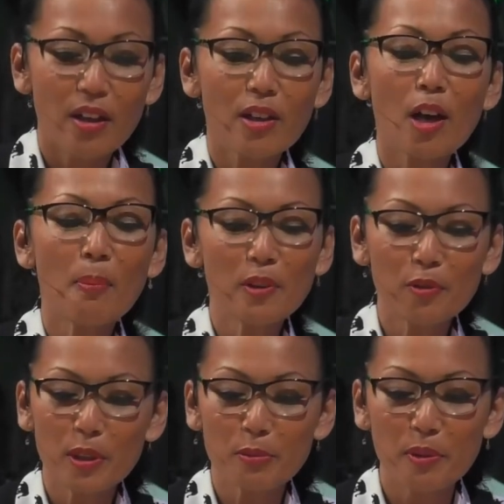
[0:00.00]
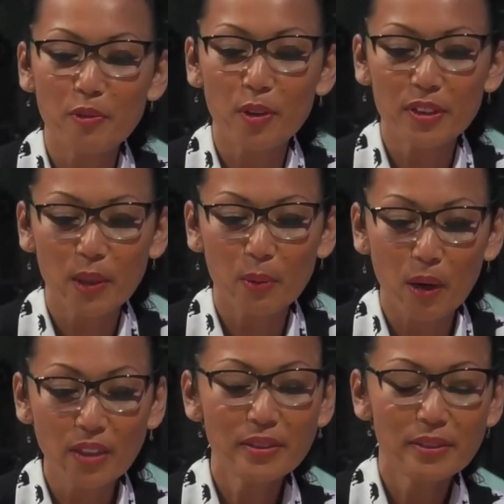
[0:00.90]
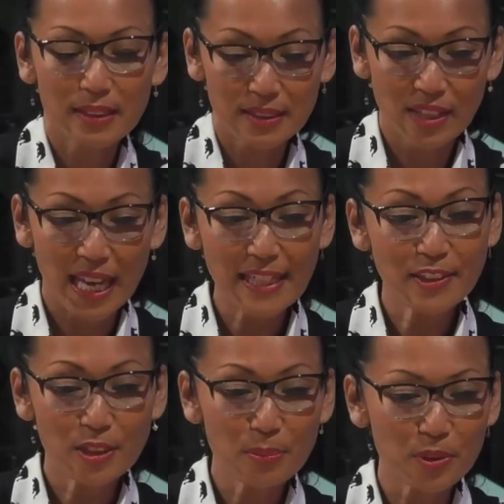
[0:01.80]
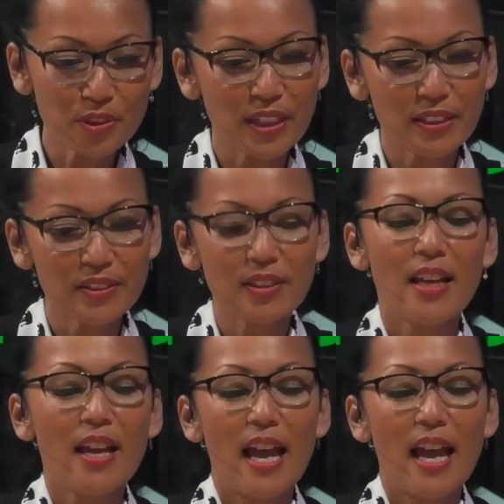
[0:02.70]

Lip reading: A couple of weeks before day one, that's 18%.